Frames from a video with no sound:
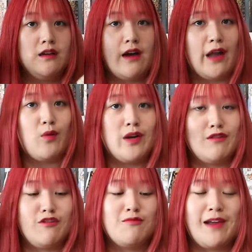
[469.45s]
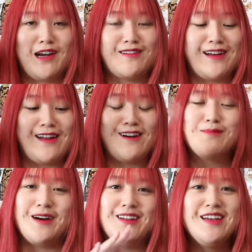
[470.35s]
I don't want to ruin my hair right now,
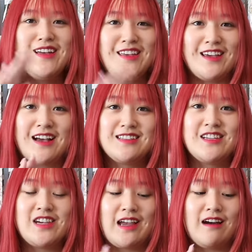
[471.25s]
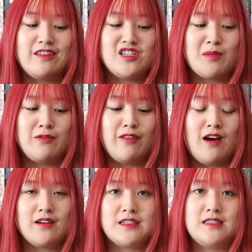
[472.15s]
but you guys can check out the shopping
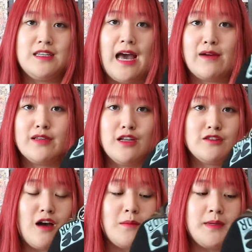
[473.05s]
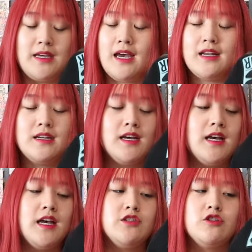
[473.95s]
vlog to see how it looks on me and
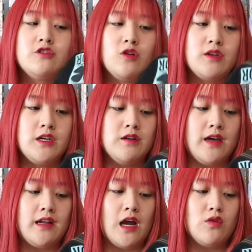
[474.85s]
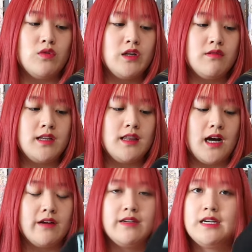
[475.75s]
it's just so cute and I really really
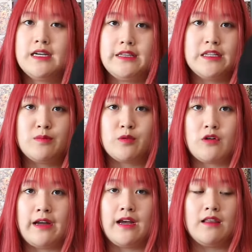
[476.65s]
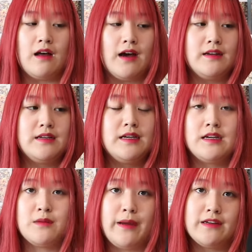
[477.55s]
love this beret a lot
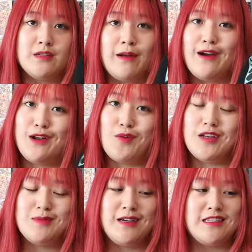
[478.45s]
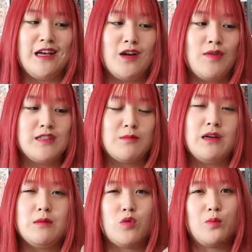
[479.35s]
compared to my other ones because the other ones are a
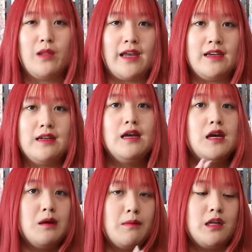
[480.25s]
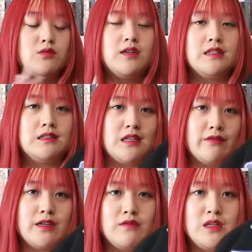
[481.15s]
more plain but this one is
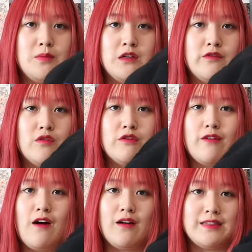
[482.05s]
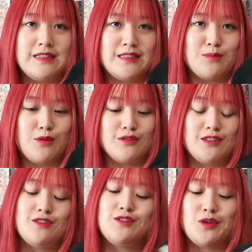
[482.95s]
definitely really beautiful with all these symbols.
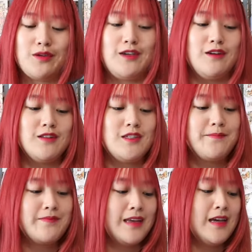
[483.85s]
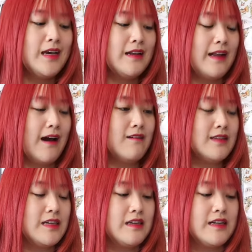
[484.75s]
It's so cute. Now
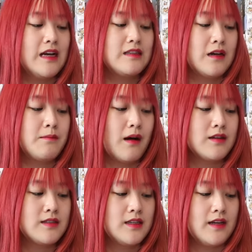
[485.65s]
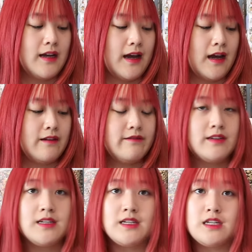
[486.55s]
the next unboxing I have
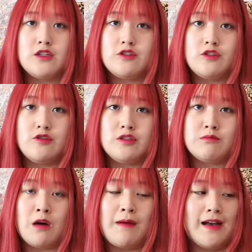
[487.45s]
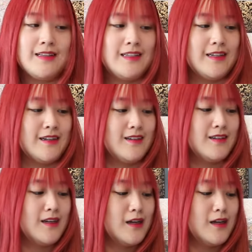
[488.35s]
two small bags here.